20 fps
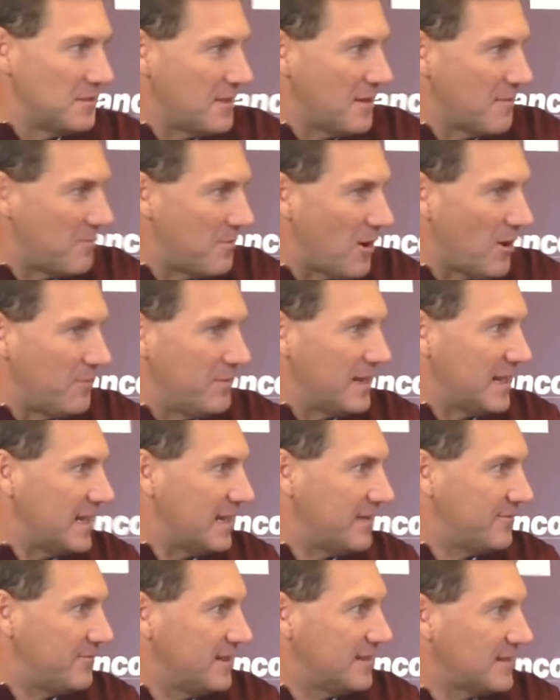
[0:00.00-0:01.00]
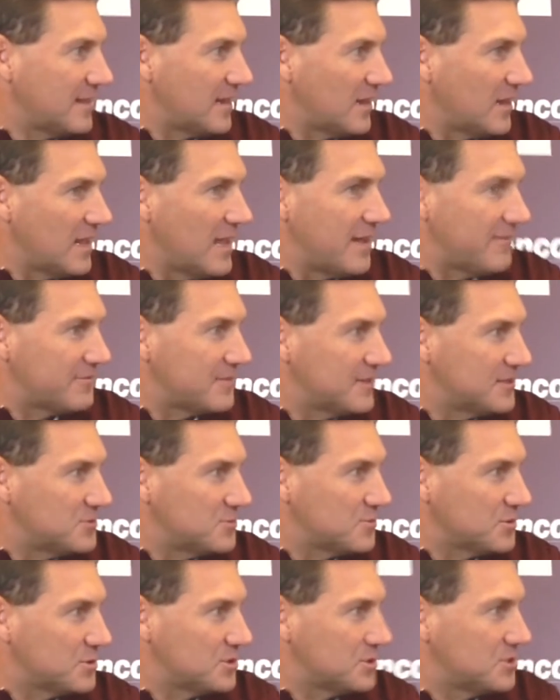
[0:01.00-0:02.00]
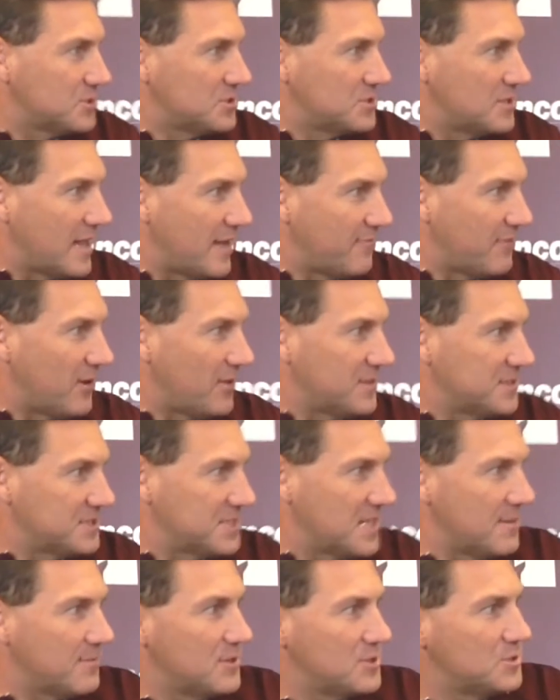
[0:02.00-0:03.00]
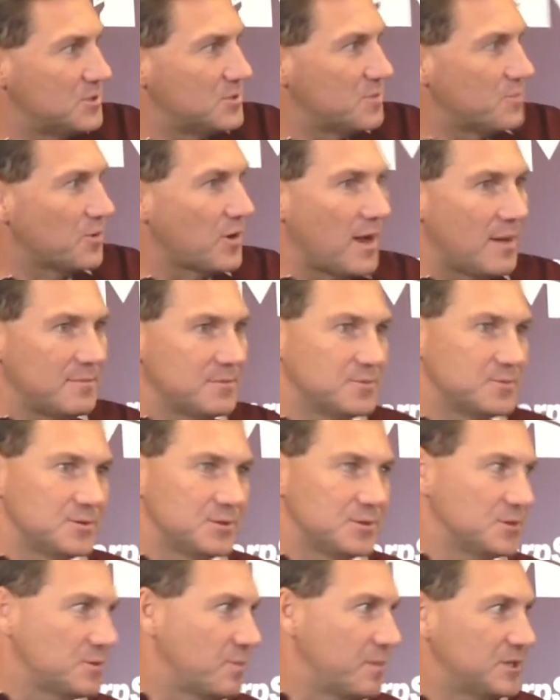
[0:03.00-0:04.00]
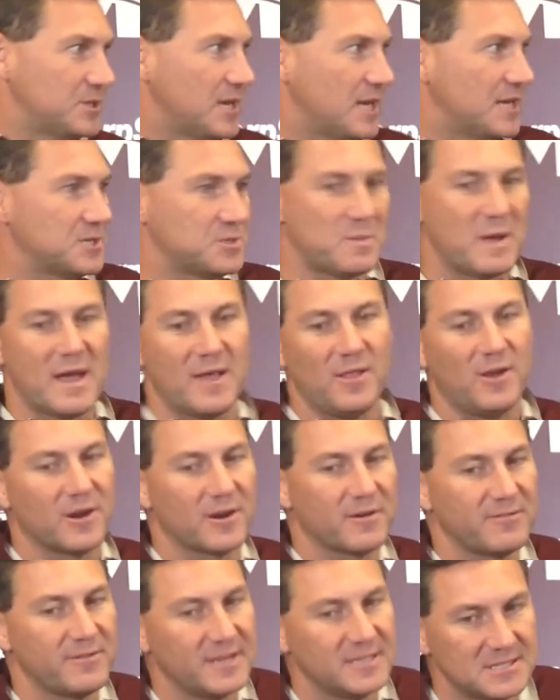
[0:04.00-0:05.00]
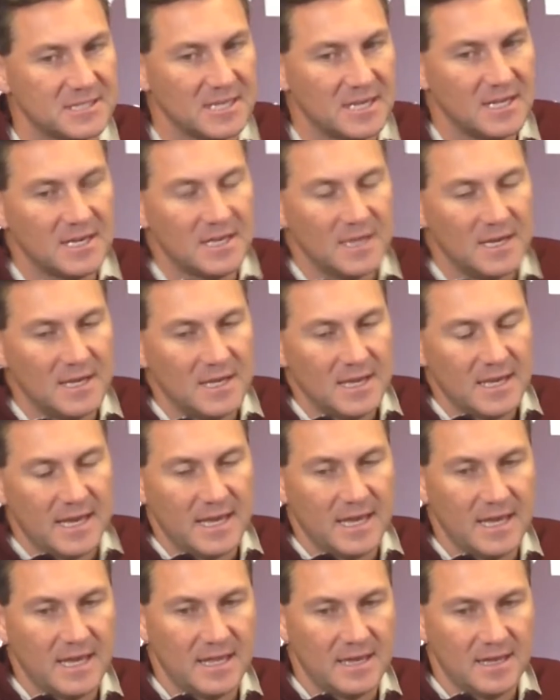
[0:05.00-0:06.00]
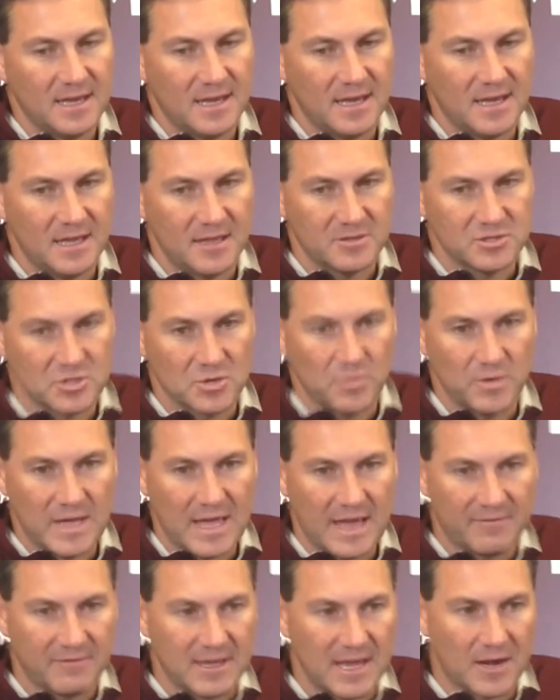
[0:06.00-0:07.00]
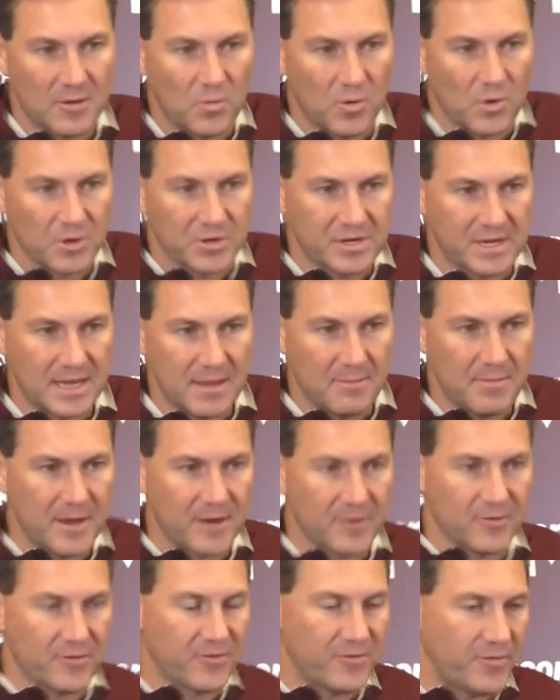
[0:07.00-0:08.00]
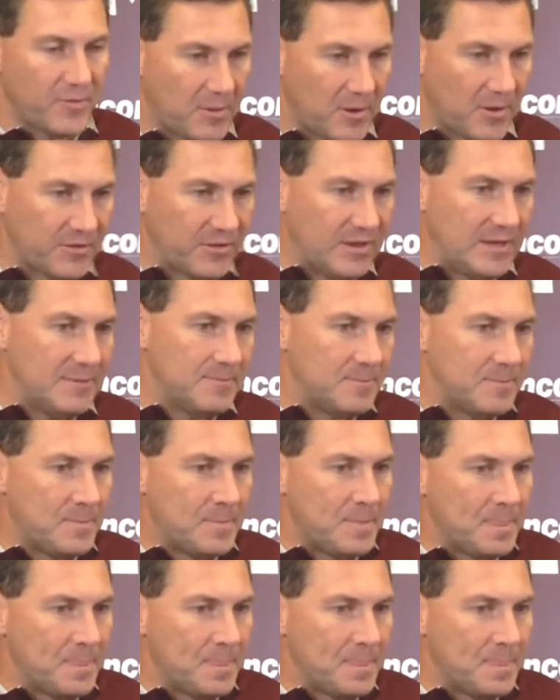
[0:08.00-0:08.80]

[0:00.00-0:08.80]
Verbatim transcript: that ball being eight feet to the left is we're just, have all the same issues and problems with just a big giant smile on our face. And uh, so we have got to work to get better as a football team